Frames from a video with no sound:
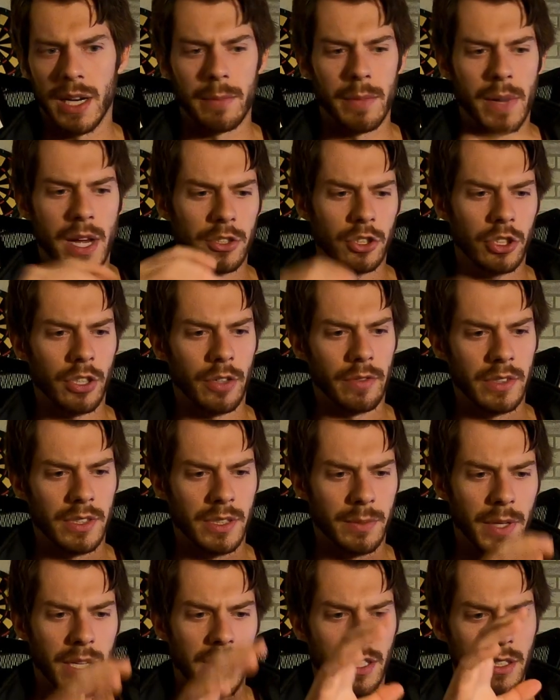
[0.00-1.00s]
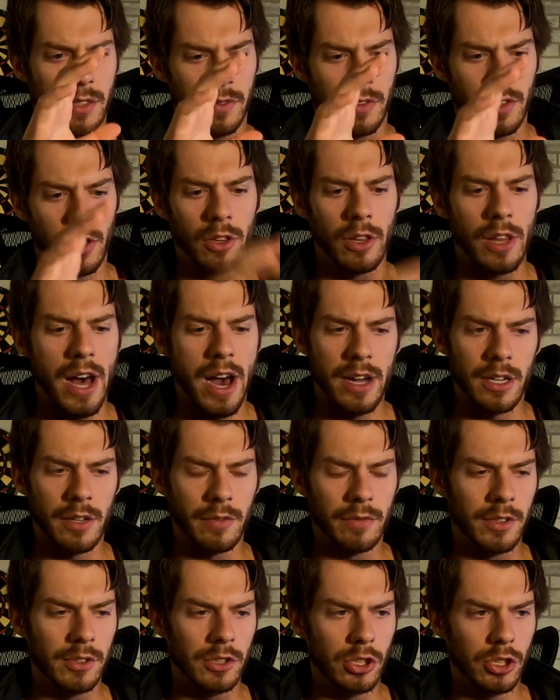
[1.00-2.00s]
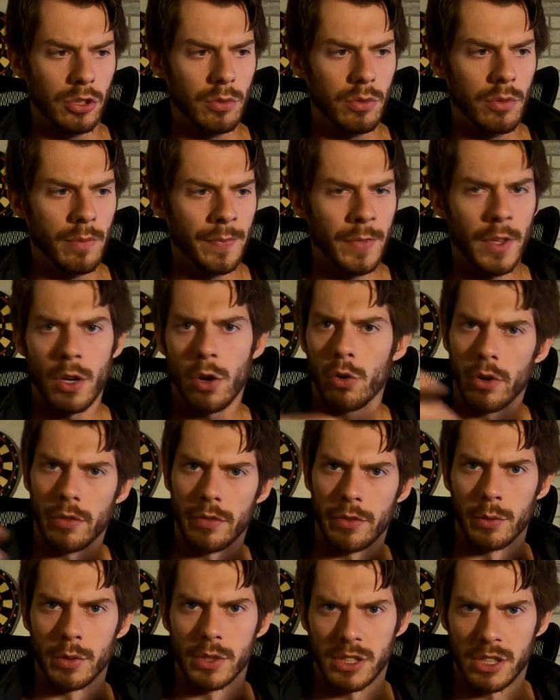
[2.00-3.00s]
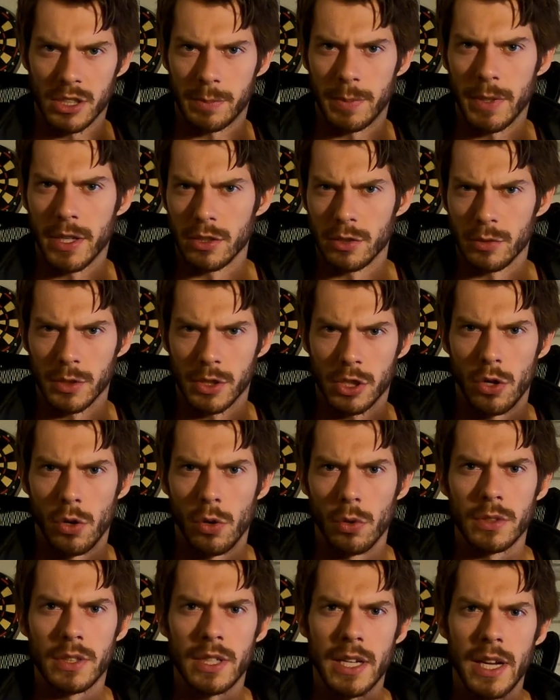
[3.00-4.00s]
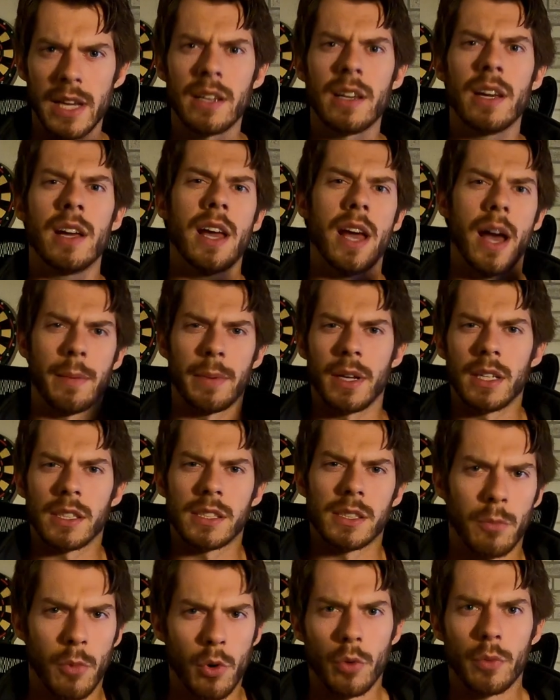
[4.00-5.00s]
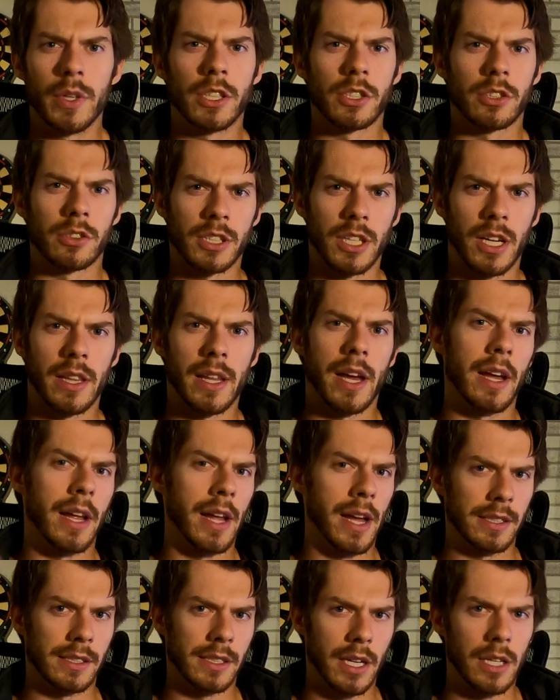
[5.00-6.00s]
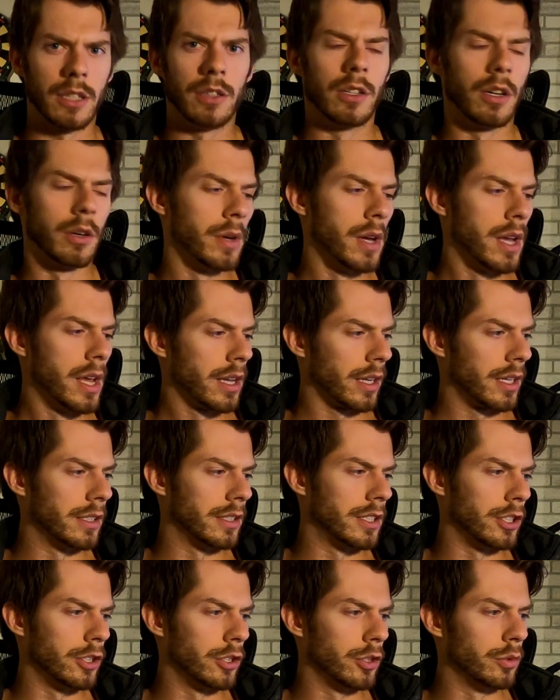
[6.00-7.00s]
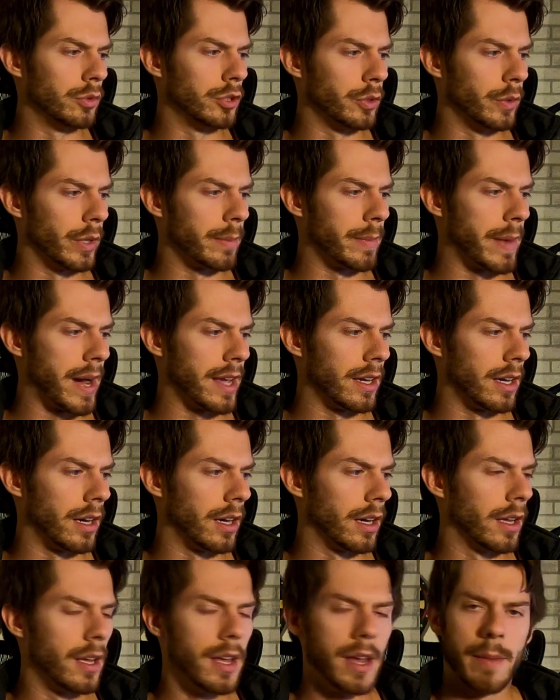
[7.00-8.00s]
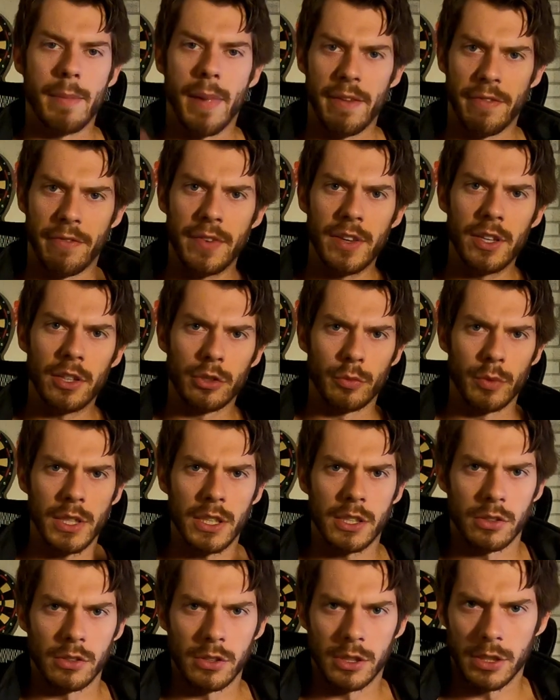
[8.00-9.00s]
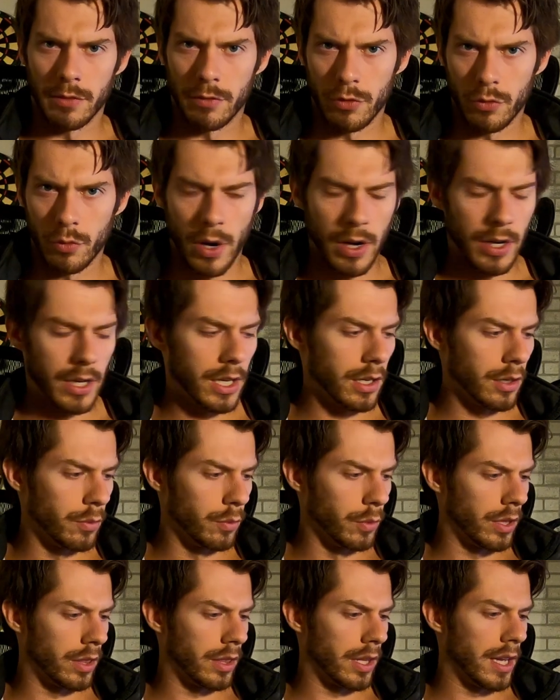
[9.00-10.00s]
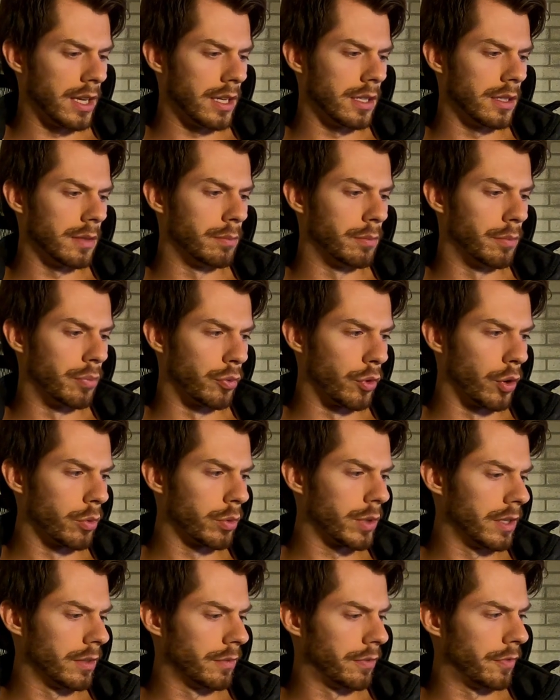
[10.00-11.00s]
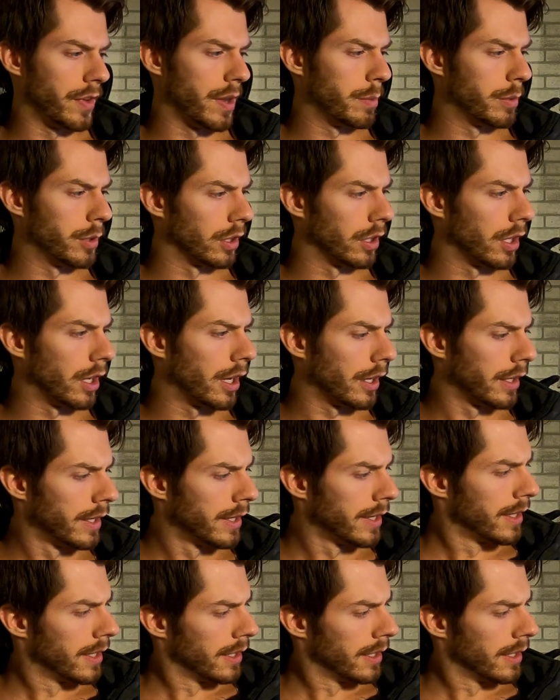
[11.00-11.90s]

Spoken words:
And I'm not sure if it's because of the lock of the shoe or if it was just because it was cold today. I'm going to get some more research on that as I, continue doing my my field research of running with a broken fibula.